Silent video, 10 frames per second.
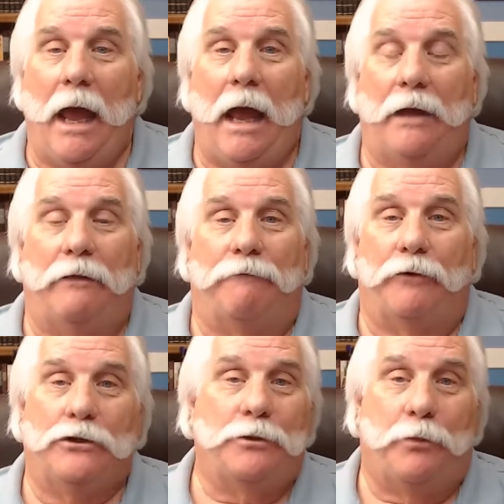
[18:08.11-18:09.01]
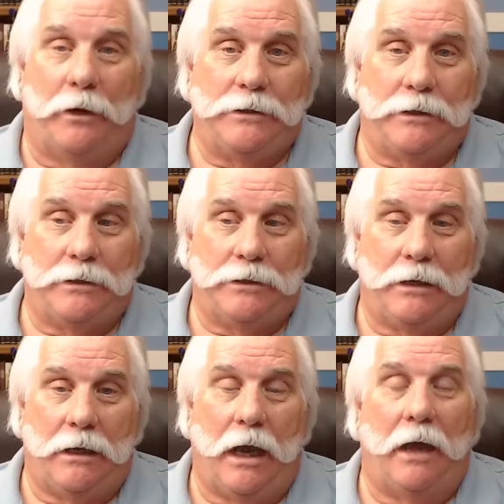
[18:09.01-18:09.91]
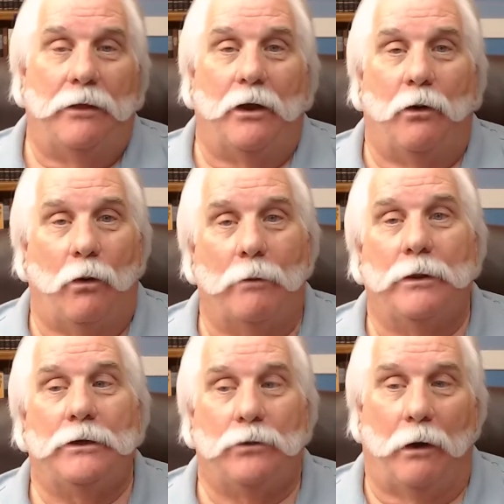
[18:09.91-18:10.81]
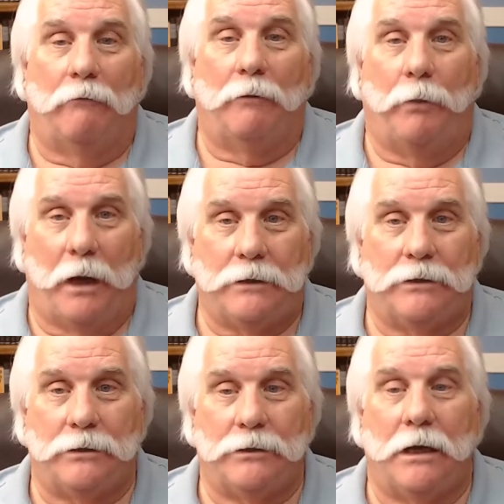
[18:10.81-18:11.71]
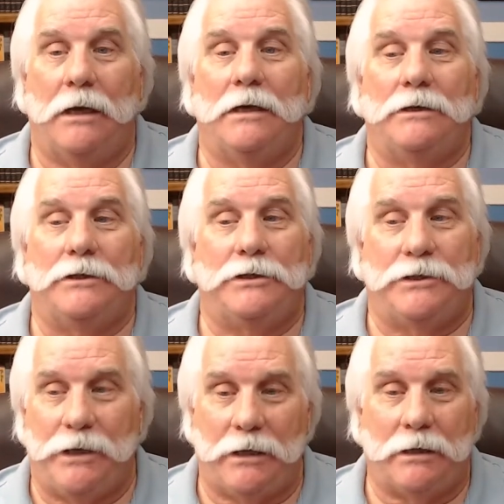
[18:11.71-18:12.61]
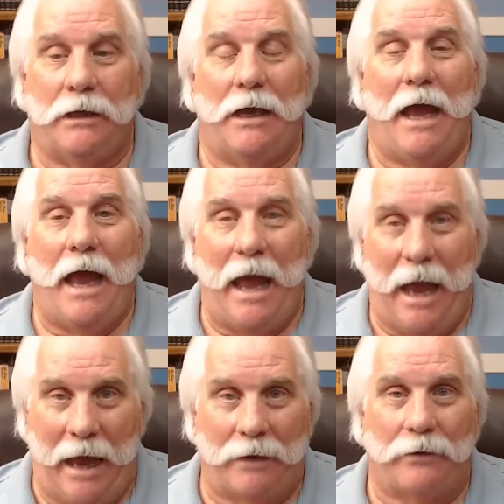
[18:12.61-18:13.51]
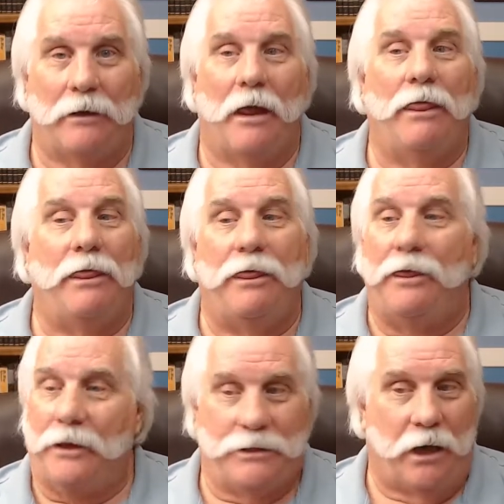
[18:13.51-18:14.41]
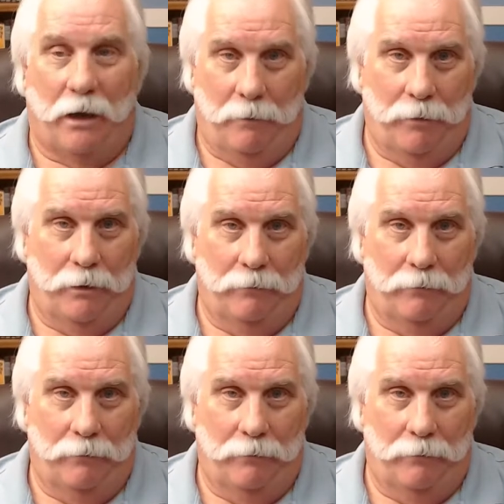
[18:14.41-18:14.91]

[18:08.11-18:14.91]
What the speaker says: And the First Presidency and the Quorum of the 12 Apostles sit at the top.